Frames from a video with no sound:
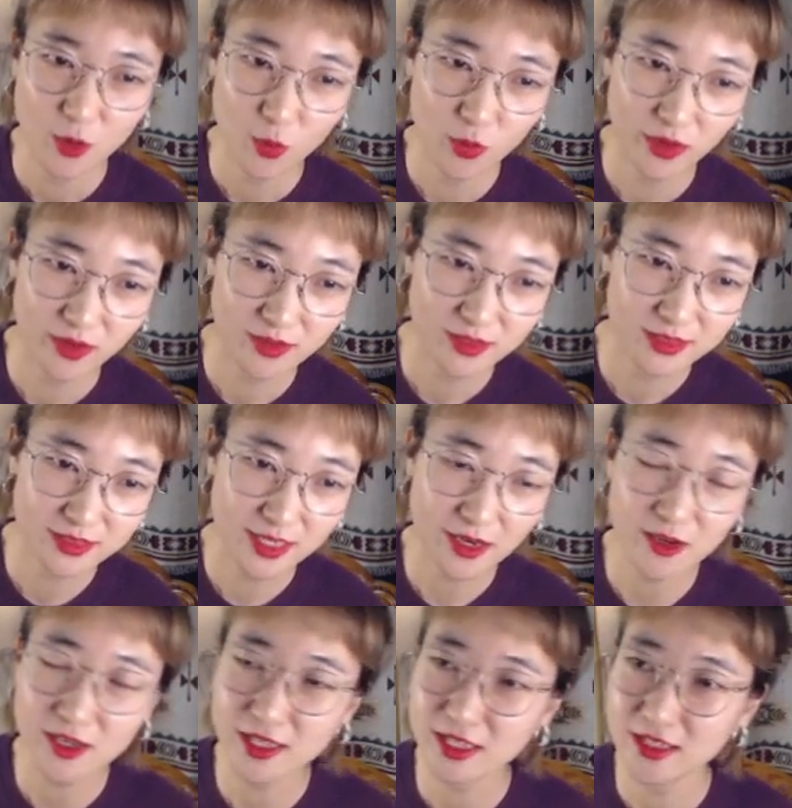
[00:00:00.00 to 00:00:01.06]
Well,
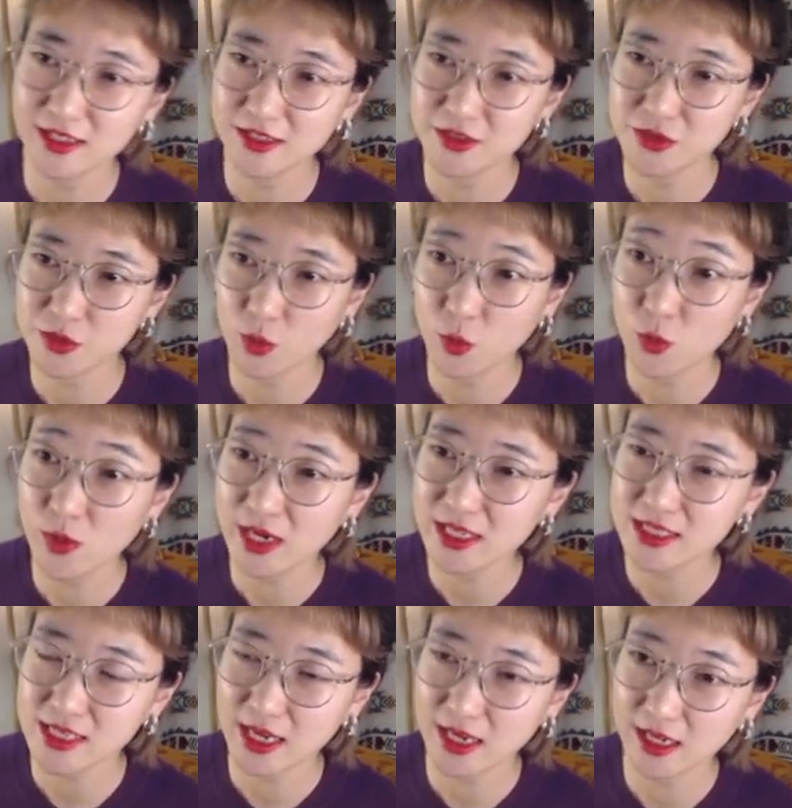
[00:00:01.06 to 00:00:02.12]
there is
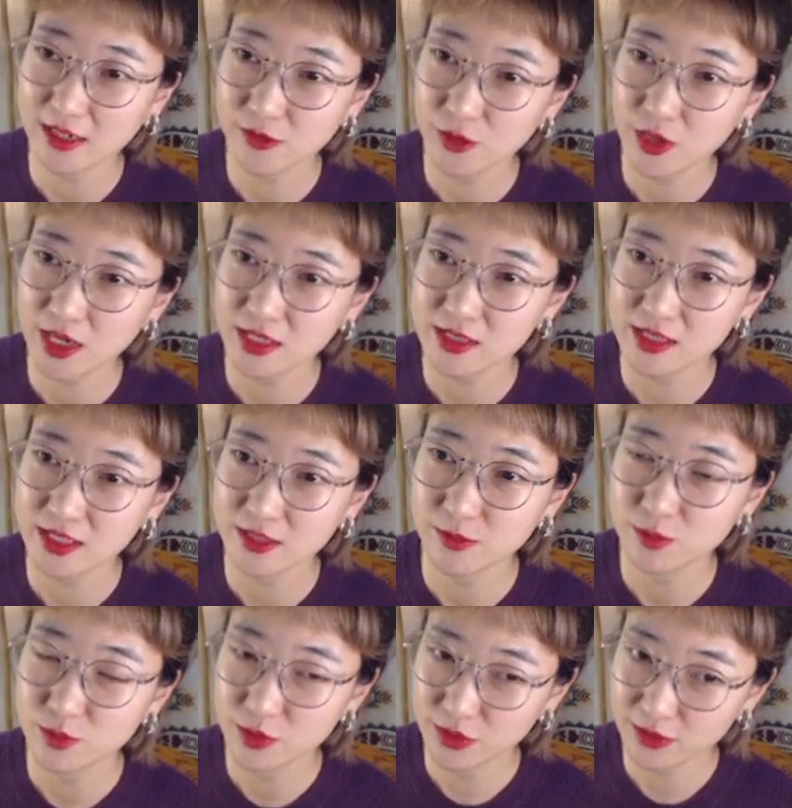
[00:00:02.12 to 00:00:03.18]
always a
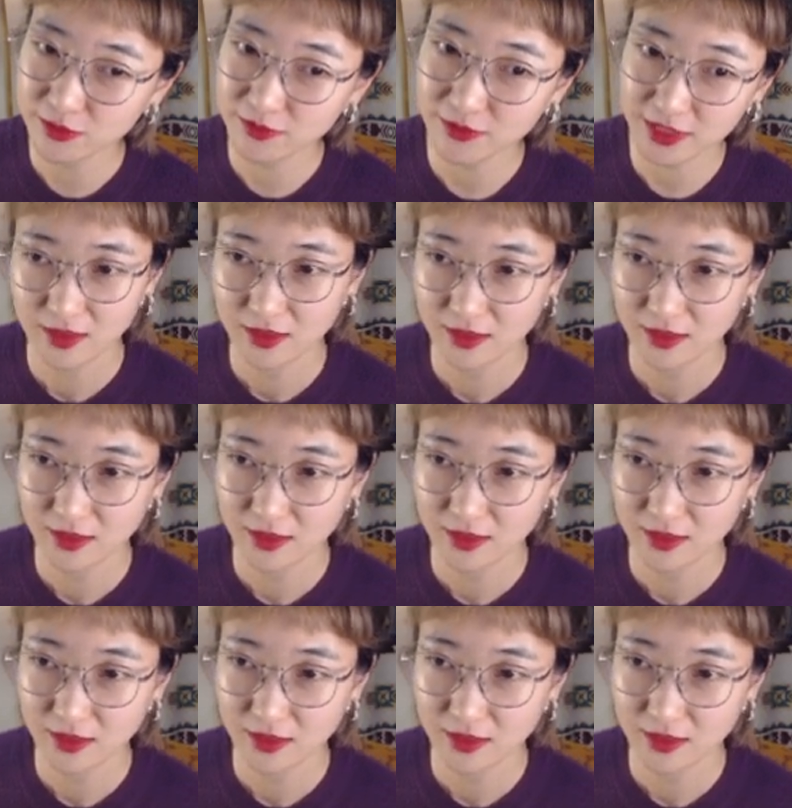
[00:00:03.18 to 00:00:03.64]
creative move